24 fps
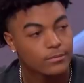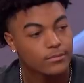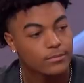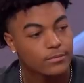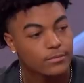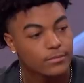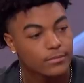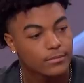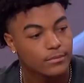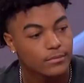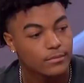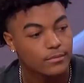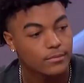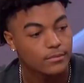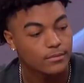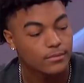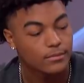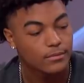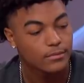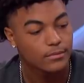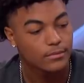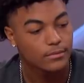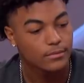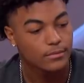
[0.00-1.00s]

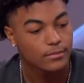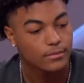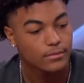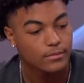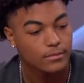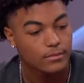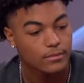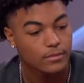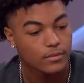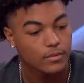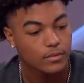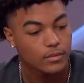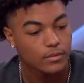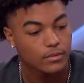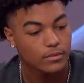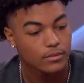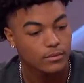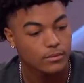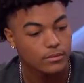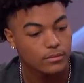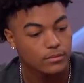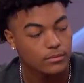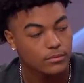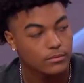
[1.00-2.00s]

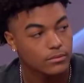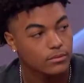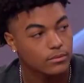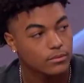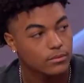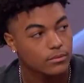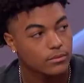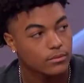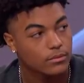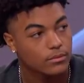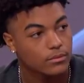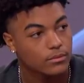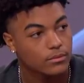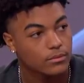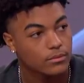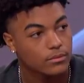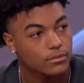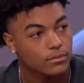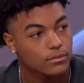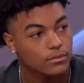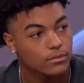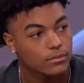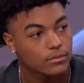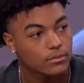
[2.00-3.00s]

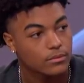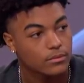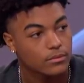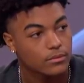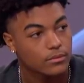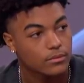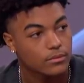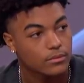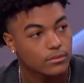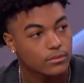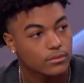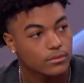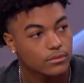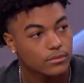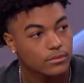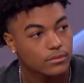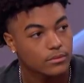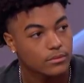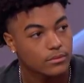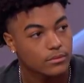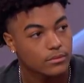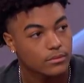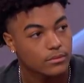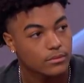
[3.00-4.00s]

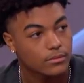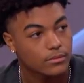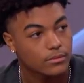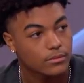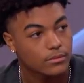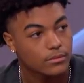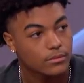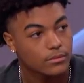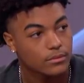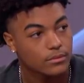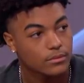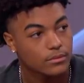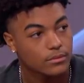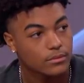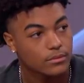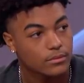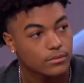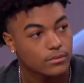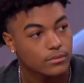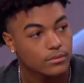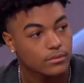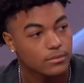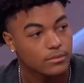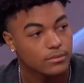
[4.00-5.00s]

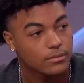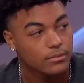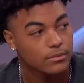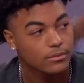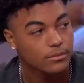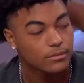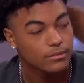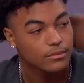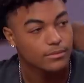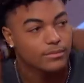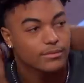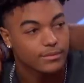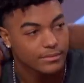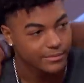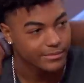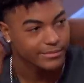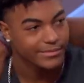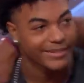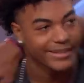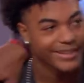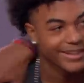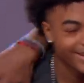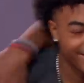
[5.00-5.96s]
[no speech]